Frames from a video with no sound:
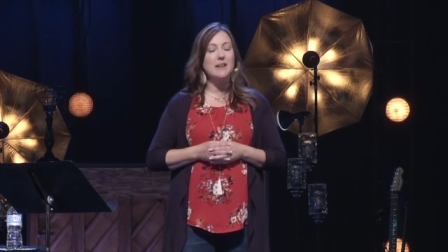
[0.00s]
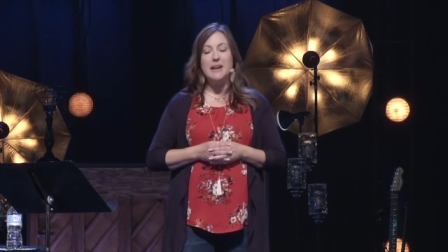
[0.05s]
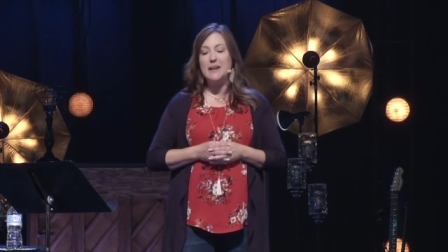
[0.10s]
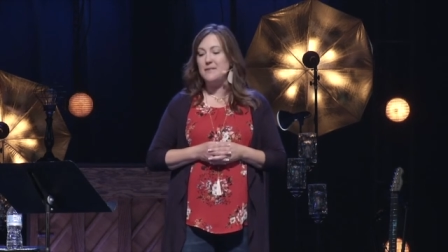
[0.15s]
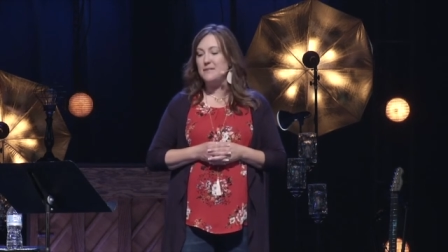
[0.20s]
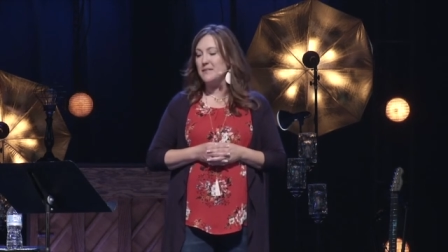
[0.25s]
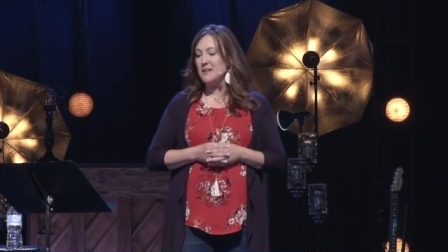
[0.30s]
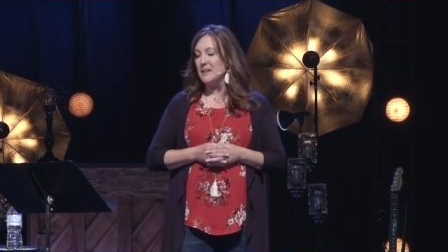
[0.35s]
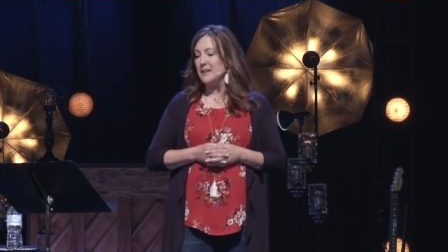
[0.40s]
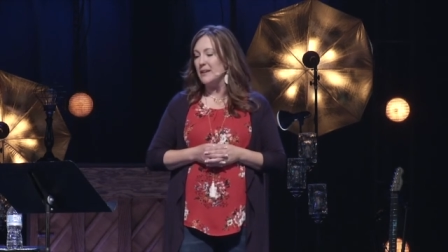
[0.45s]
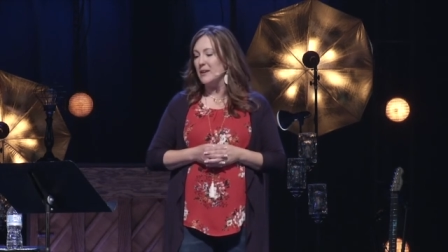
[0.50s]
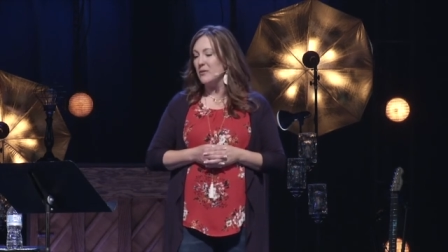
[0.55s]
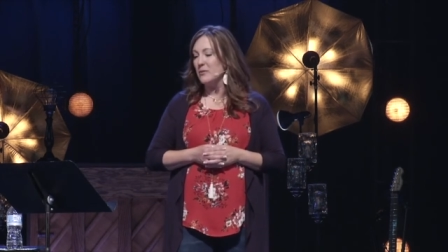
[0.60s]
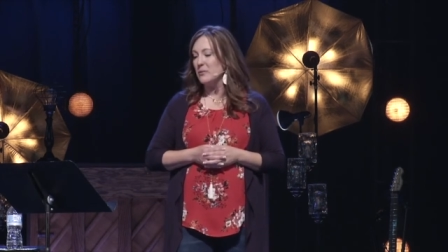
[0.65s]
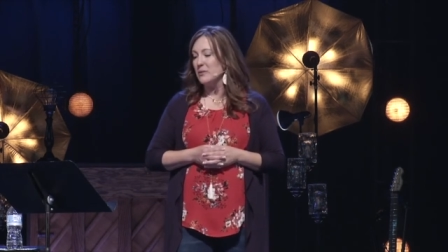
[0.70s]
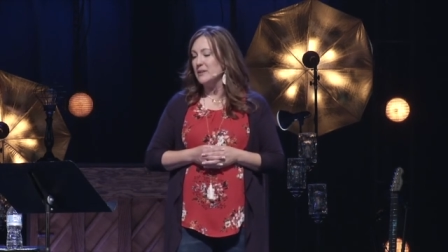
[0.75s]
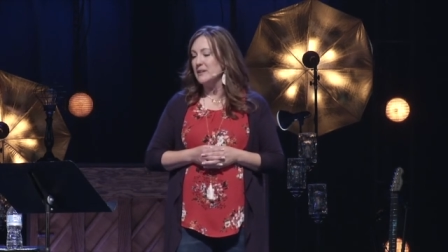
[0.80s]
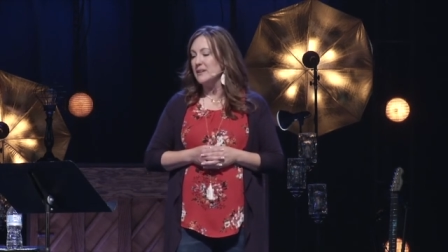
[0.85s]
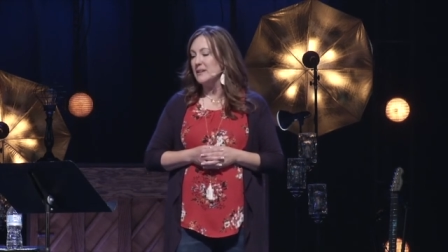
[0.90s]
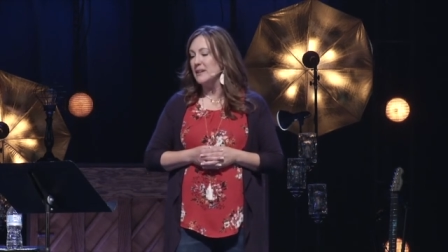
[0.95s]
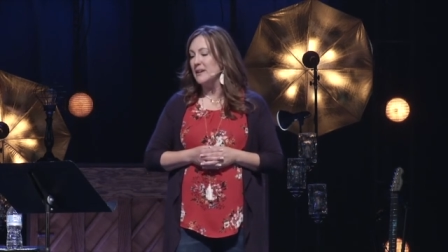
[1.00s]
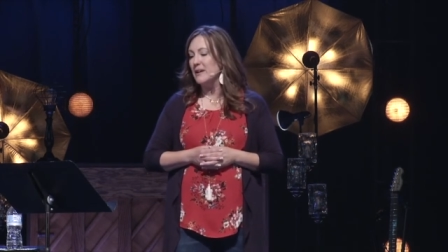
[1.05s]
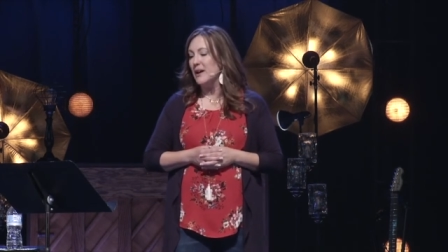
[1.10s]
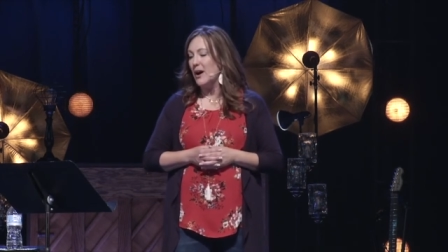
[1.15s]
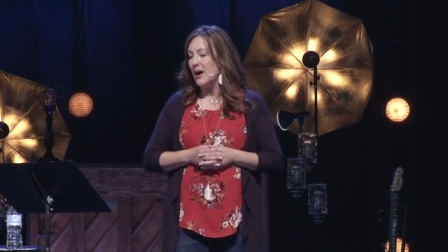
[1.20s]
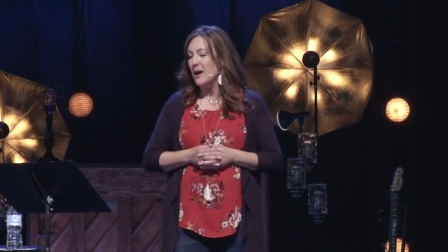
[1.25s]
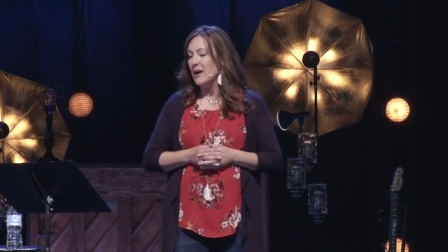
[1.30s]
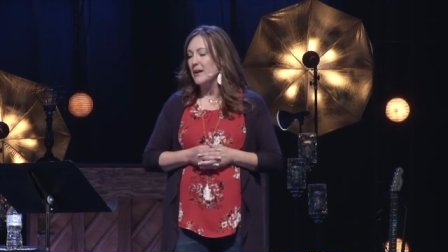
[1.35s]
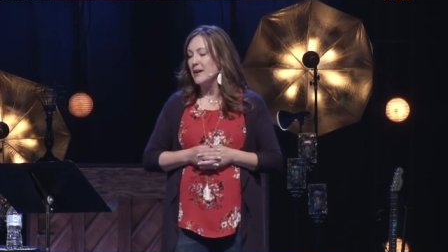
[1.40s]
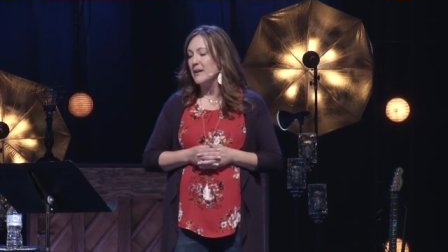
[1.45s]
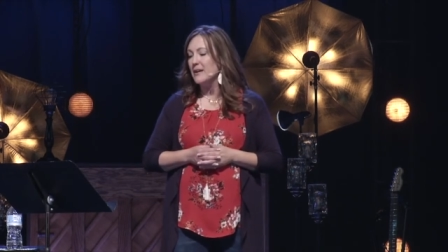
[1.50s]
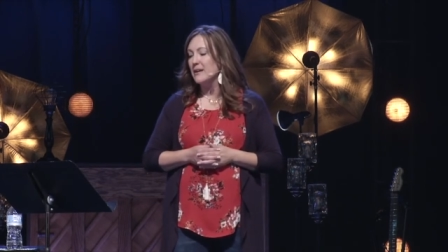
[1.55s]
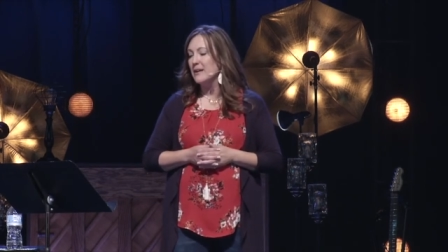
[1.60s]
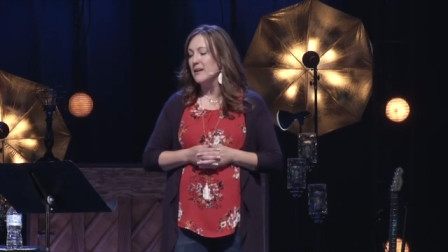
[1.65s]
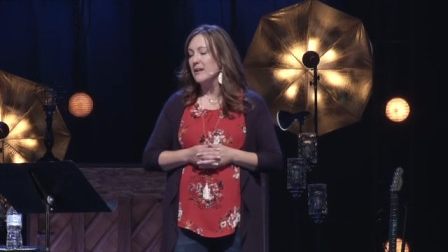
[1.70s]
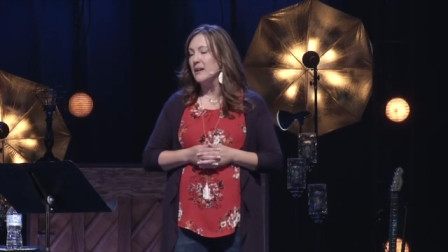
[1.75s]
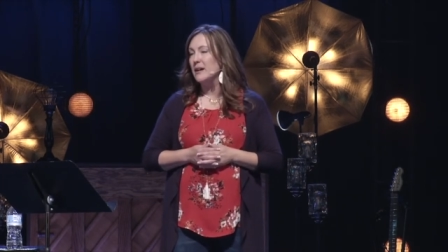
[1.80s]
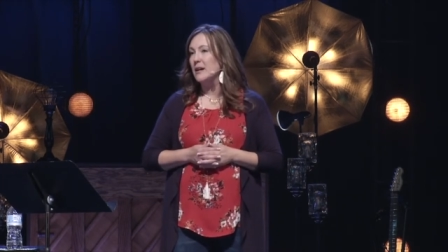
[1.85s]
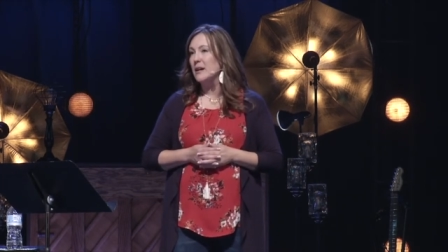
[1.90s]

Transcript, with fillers: Life can get really hard.